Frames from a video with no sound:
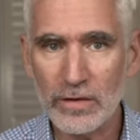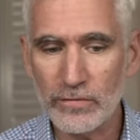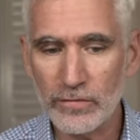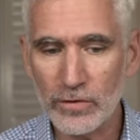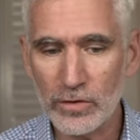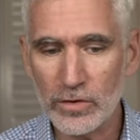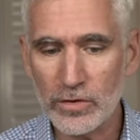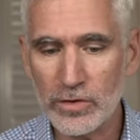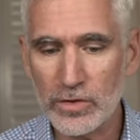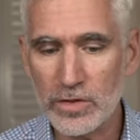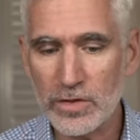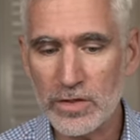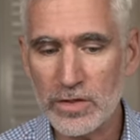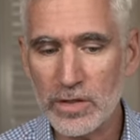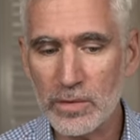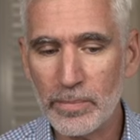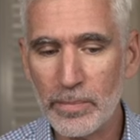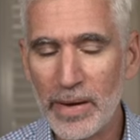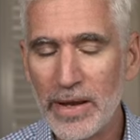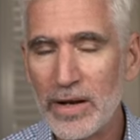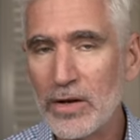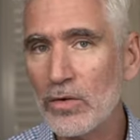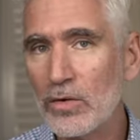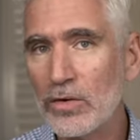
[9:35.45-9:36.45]
conversions
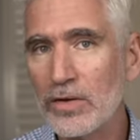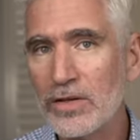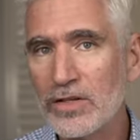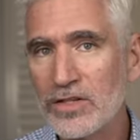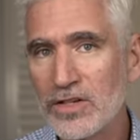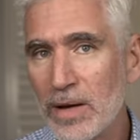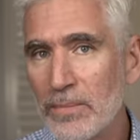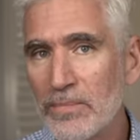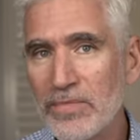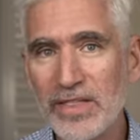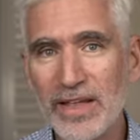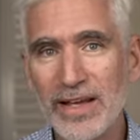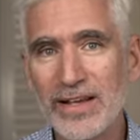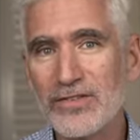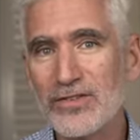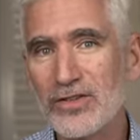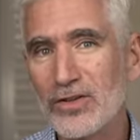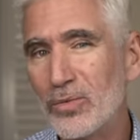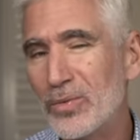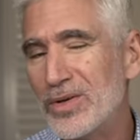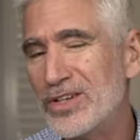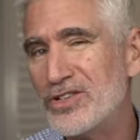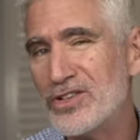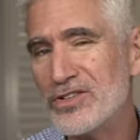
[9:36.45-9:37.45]
depend on some things
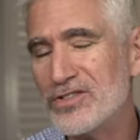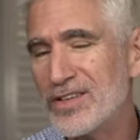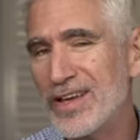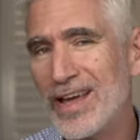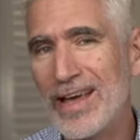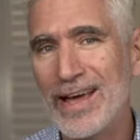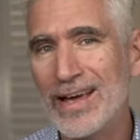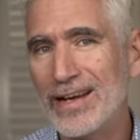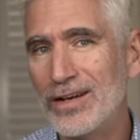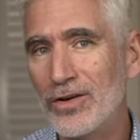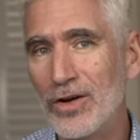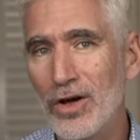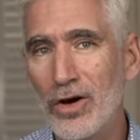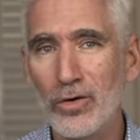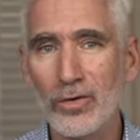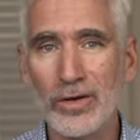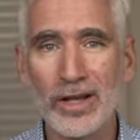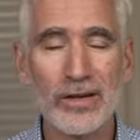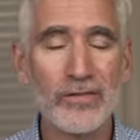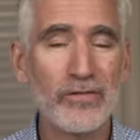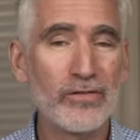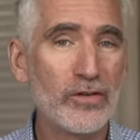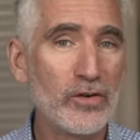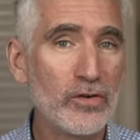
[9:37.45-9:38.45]
that we just can't know,
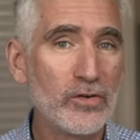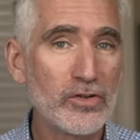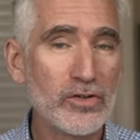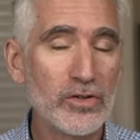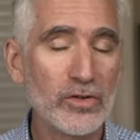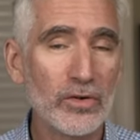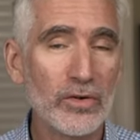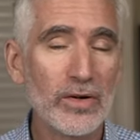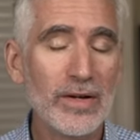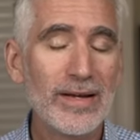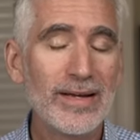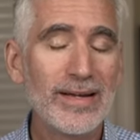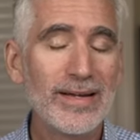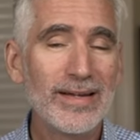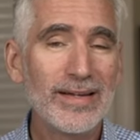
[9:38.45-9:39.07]
like future